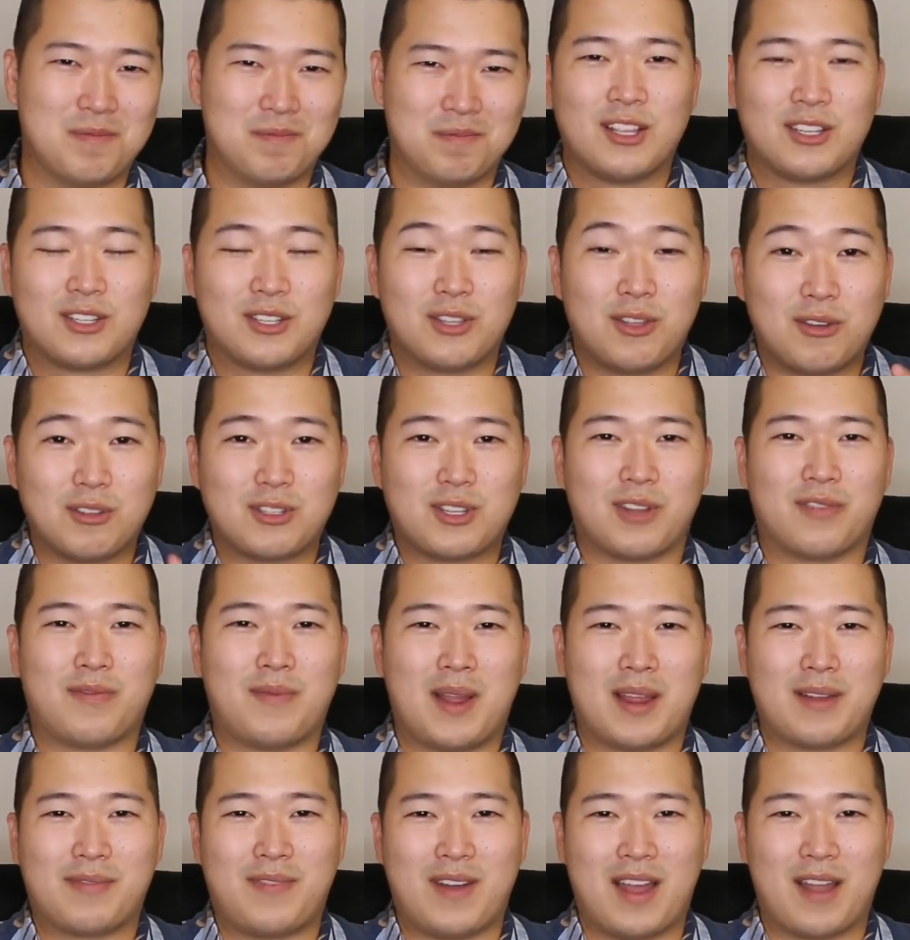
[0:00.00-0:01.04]
So those are
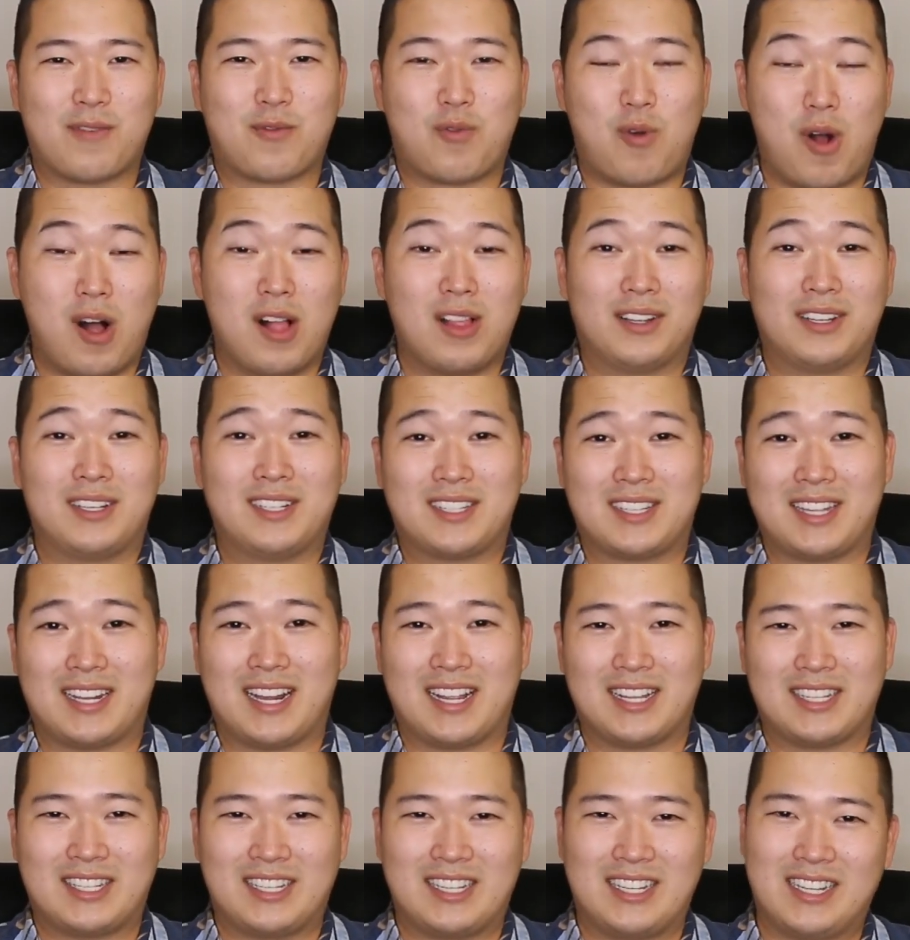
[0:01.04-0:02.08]
my 5 qualities that
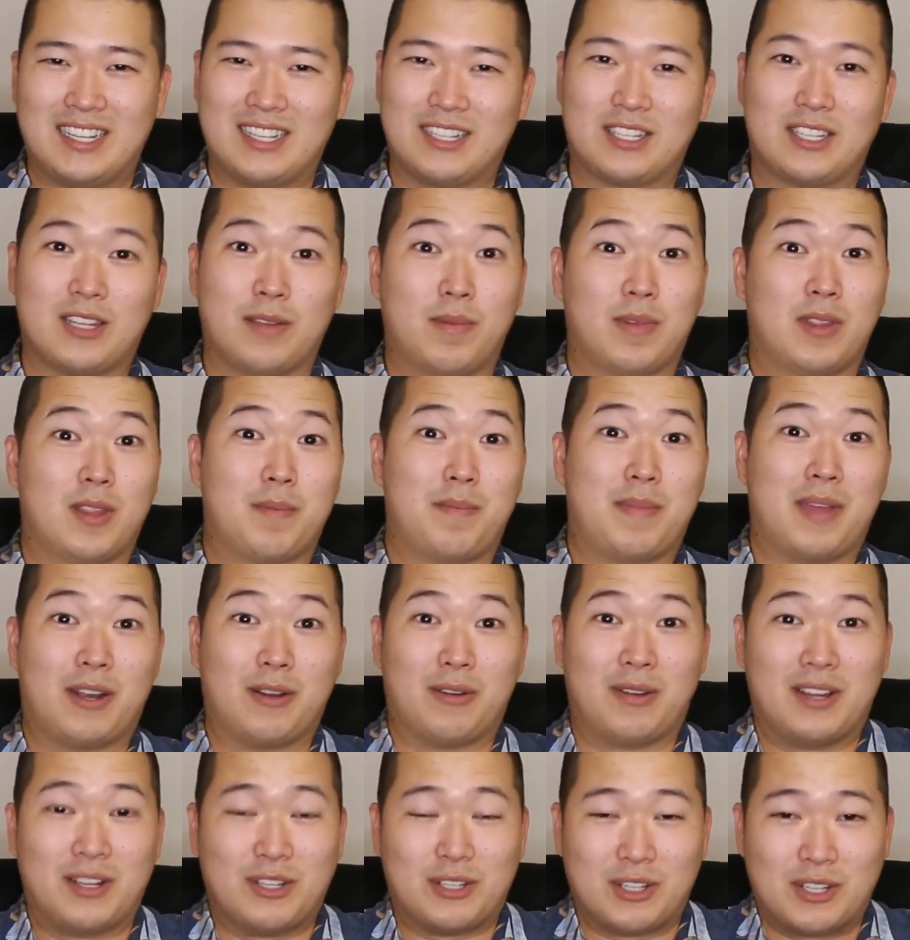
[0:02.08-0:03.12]
I see in some of the
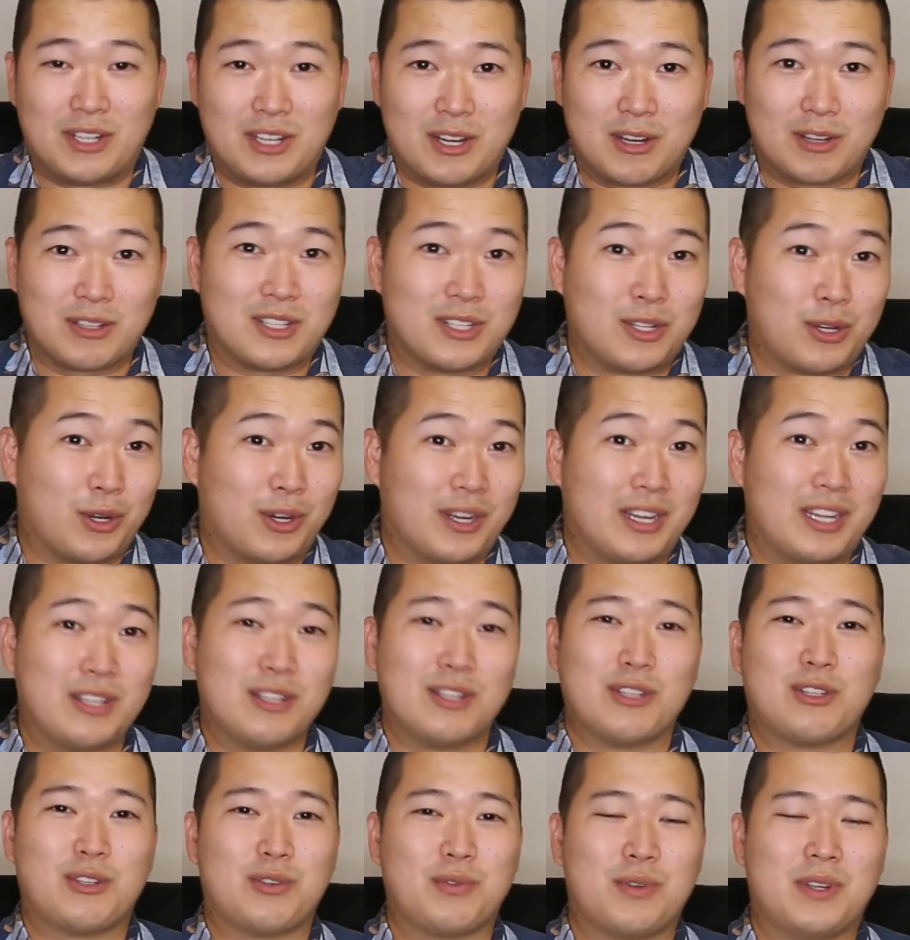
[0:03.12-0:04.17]
better engineers in our
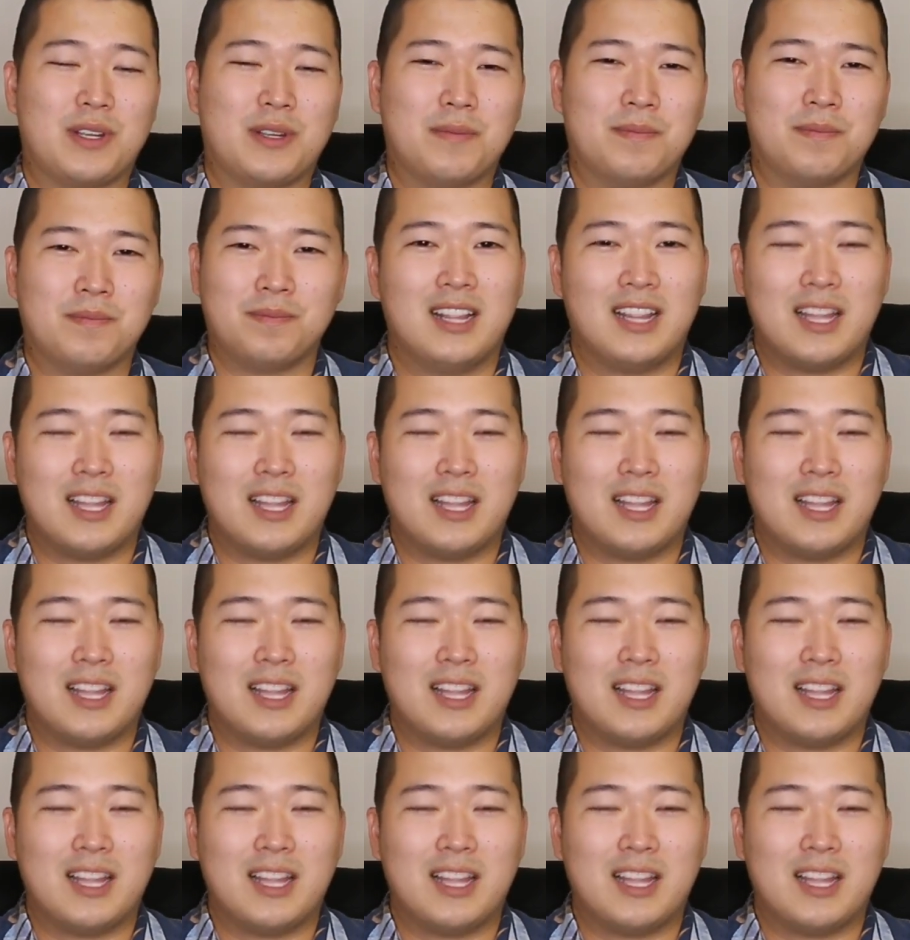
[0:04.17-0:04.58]
industry.